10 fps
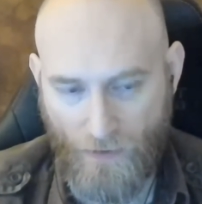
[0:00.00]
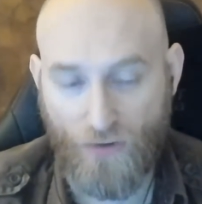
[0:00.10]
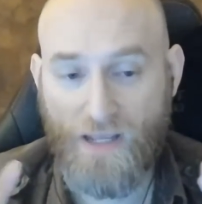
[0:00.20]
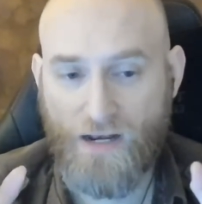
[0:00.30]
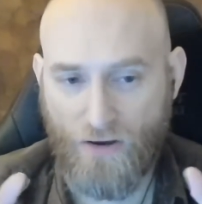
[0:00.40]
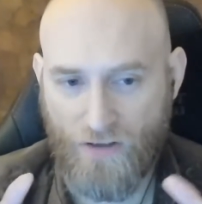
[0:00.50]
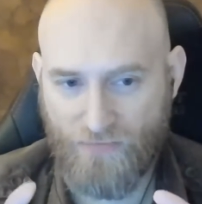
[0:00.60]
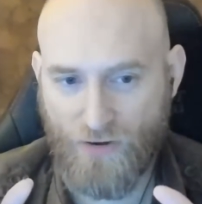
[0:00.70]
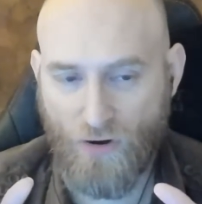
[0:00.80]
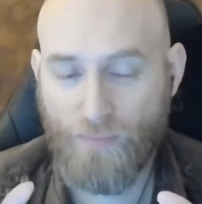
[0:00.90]
Okay, now you
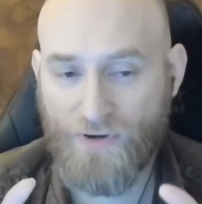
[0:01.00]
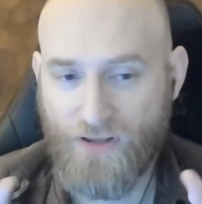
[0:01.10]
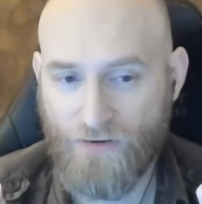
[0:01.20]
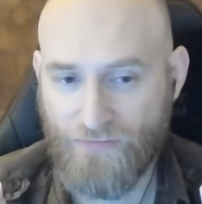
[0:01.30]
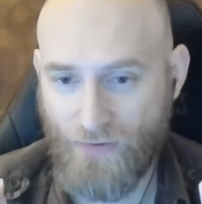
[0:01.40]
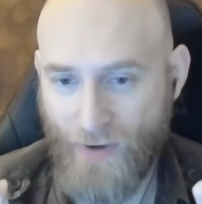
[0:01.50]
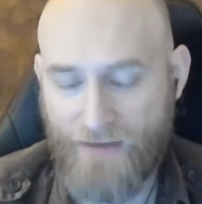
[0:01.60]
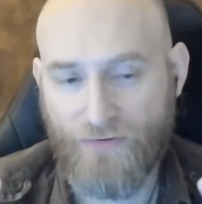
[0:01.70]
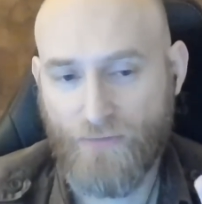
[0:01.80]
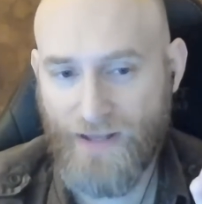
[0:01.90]
have a company. You have a
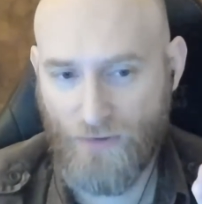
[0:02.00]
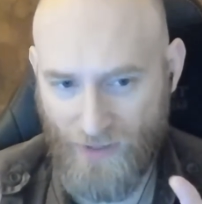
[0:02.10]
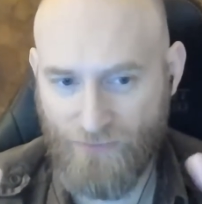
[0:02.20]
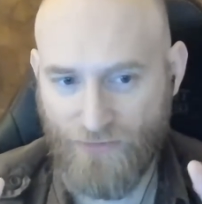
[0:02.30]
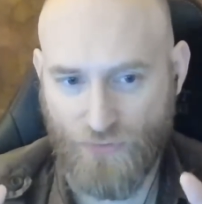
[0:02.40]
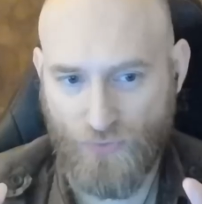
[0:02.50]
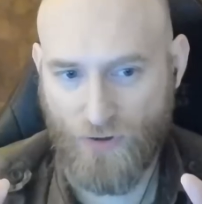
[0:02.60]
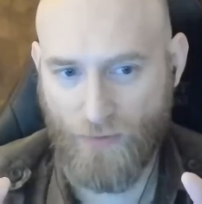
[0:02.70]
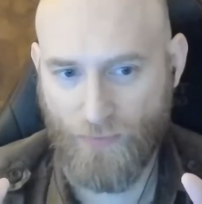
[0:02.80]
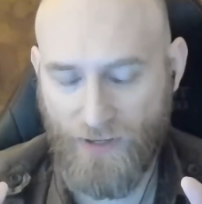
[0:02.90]
rifleman or infantry
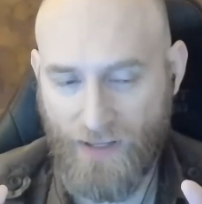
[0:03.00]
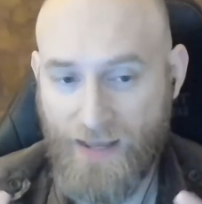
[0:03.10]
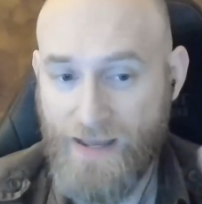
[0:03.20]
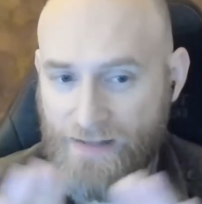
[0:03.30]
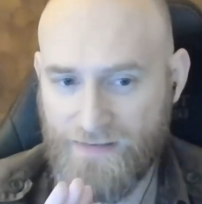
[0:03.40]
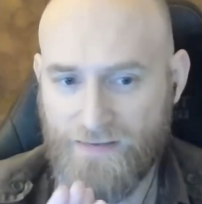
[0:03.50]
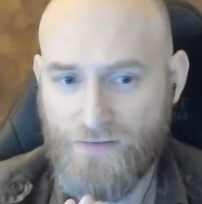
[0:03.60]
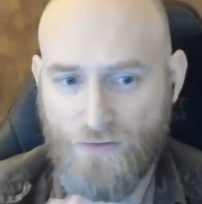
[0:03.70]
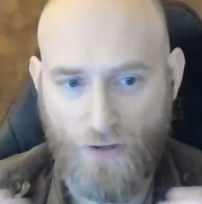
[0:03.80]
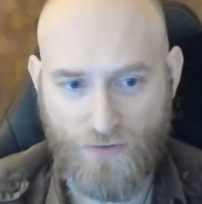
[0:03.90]
company. This
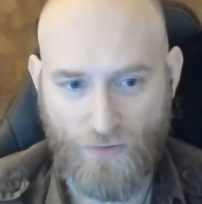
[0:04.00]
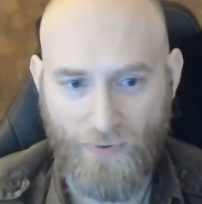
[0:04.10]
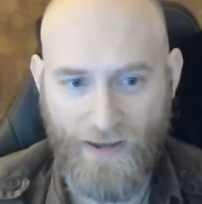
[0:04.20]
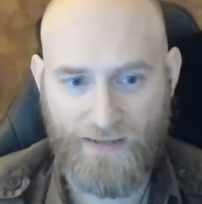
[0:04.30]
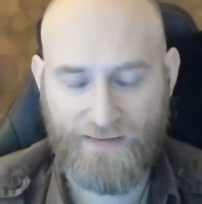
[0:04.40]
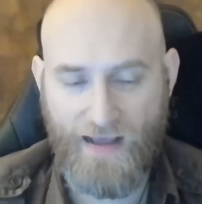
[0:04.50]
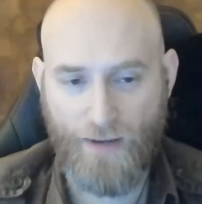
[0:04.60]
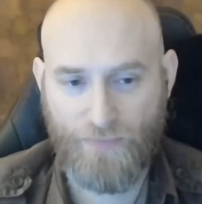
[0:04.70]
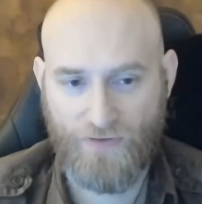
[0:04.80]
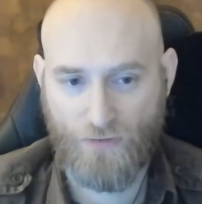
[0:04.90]
is not combined
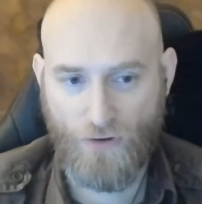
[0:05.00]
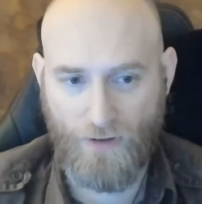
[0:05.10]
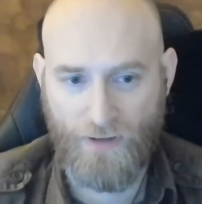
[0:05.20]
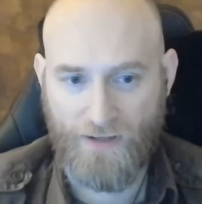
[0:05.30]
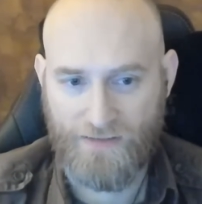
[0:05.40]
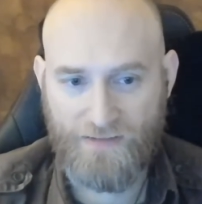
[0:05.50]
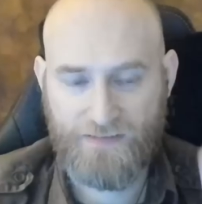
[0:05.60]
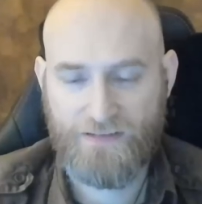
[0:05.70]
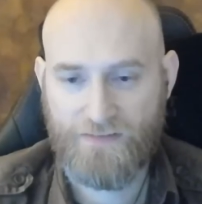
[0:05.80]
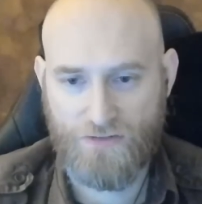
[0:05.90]
arms at all.
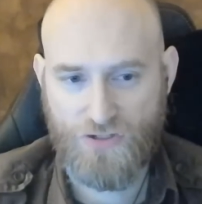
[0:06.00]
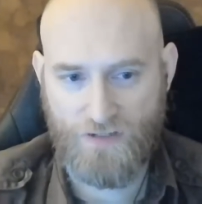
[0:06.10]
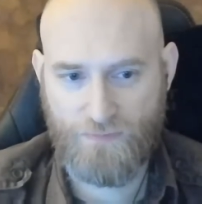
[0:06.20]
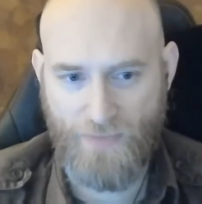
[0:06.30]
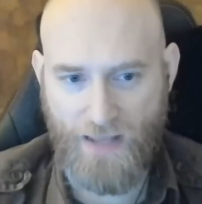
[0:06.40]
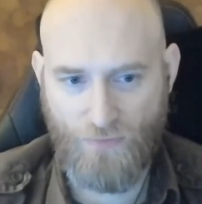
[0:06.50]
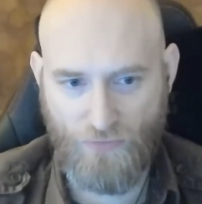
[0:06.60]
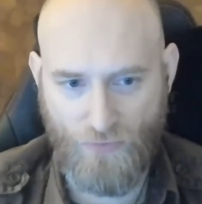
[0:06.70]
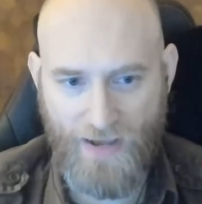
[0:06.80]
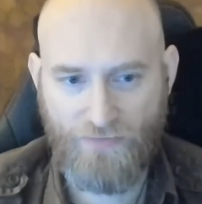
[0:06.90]
These are just men
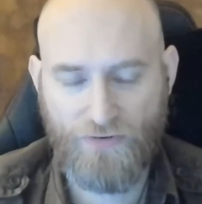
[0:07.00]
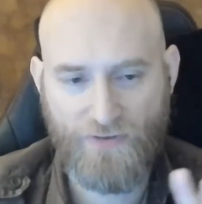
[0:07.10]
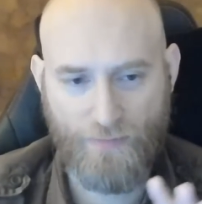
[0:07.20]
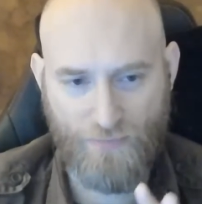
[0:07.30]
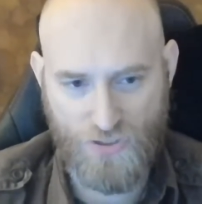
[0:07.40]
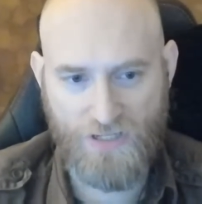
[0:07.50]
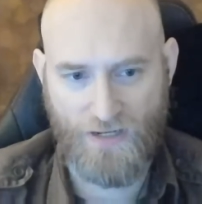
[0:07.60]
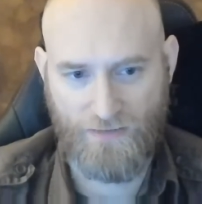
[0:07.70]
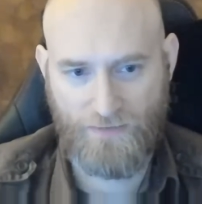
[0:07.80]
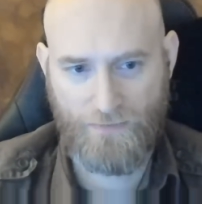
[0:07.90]
with rifles and machine
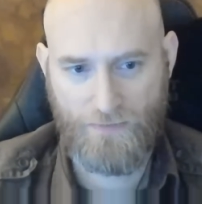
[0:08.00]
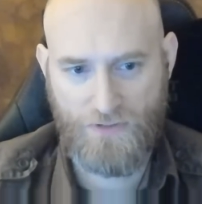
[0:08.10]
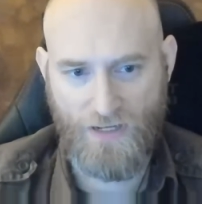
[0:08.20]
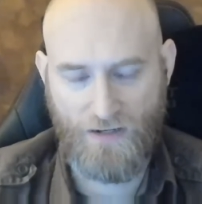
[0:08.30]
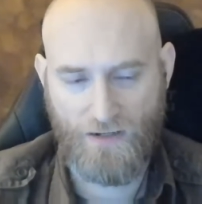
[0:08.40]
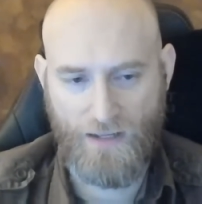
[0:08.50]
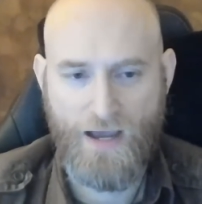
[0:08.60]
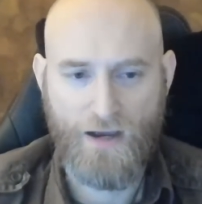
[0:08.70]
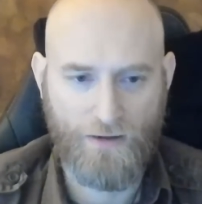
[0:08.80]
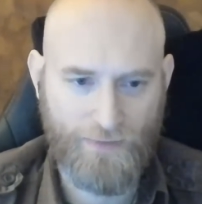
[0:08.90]
guns, technically.
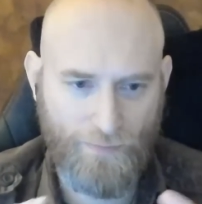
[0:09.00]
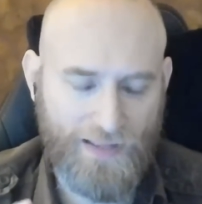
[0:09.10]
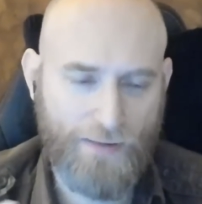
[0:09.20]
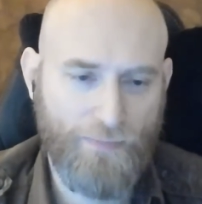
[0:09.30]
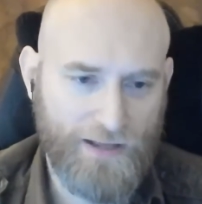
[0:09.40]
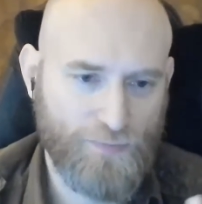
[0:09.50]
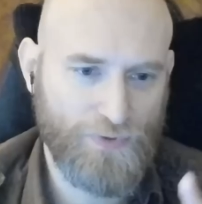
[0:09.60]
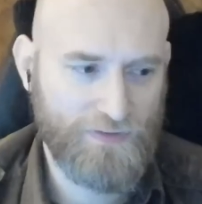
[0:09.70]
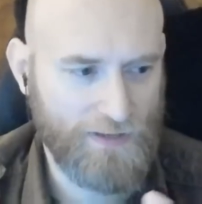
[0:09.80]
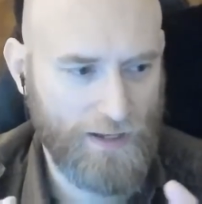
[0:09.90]
There might
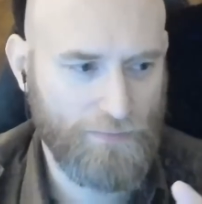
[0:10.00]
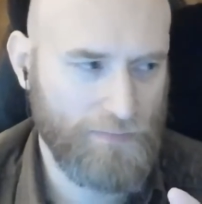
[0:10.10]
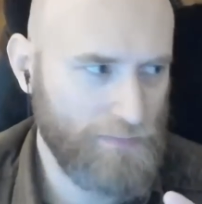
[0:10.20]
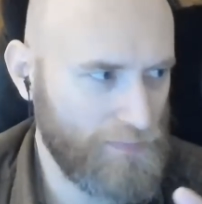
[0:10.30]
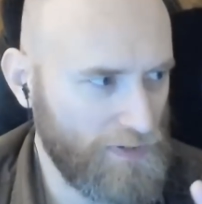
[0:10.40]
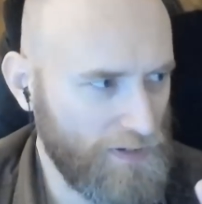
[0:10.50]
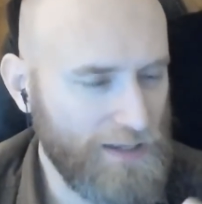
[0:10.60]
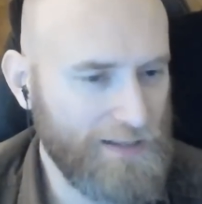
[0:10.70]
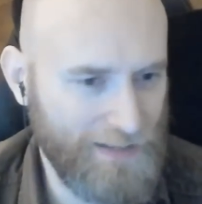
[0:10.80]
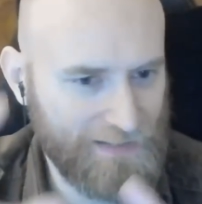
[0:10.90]
be some,
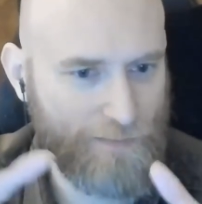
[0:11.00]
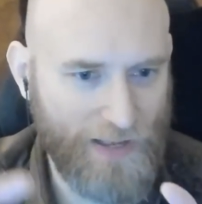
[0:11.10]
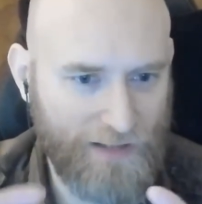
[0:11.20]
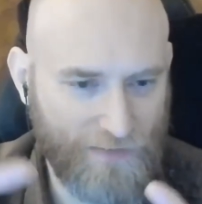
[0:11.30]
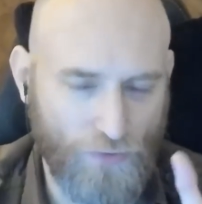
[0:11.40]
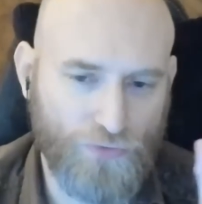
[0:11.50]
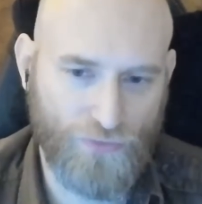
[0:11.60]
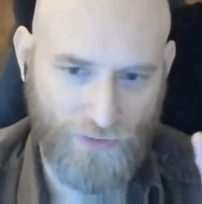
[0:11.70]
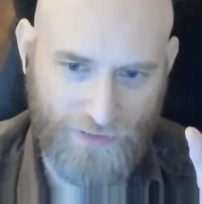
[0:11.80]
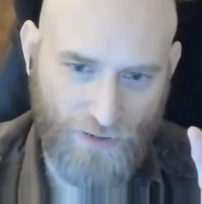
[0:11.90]
it depends also on the